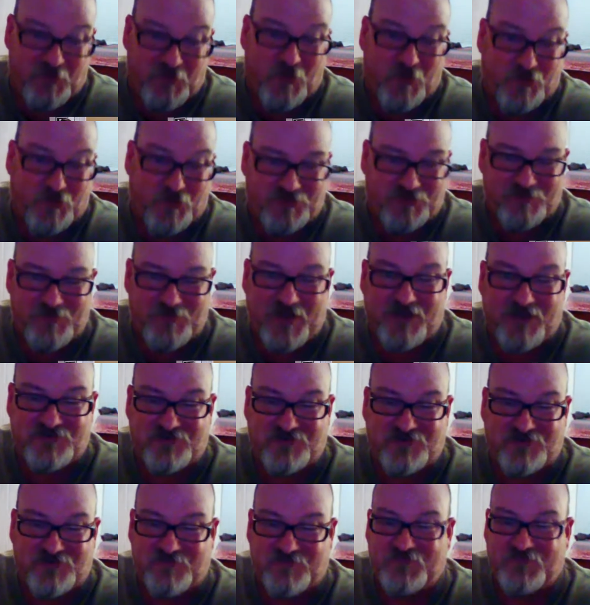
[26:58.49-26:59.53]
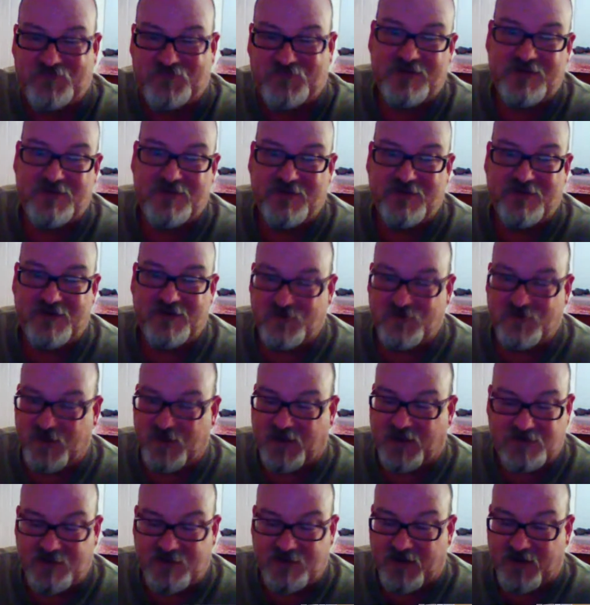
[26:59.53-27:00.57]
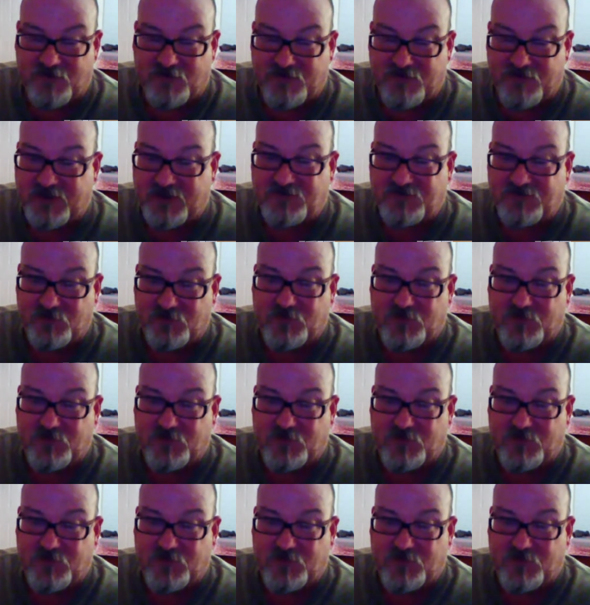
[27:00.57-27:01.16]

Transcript: more than Belgium, uh, you know, things would